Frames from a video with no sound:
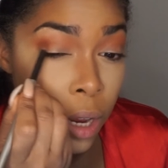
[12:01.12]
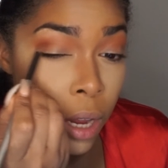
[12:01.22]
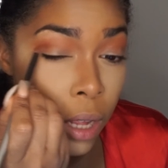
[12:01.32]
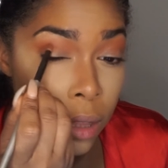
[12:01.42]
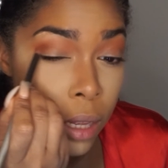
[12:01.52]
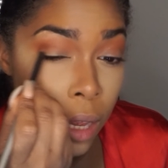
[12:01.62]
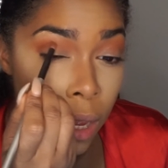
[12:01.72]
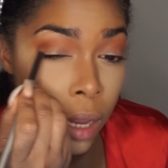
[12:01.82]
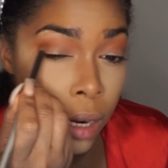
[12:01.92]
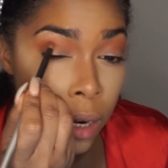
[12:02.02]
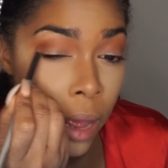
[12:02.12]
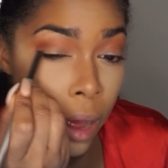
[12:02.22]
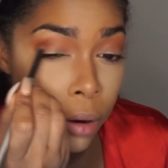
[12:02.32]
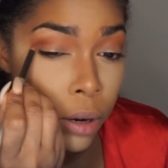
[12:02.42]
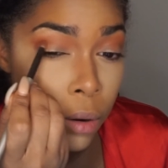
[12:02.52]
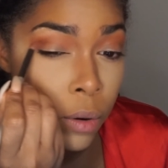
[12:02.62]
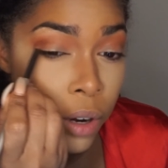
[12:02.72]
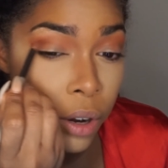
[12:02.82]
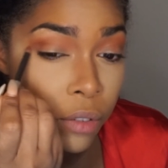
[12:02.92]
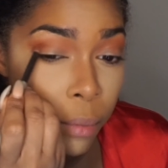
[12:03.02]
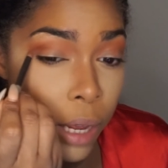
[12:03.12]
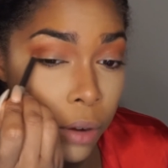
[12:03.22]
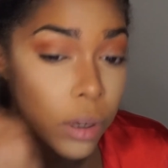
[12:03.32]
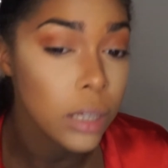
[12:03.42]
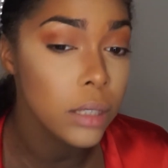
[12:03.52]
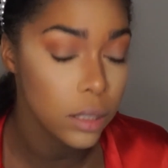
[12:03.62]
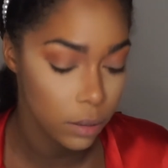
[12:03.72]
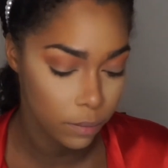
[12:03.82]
at the end outer corner of my crease,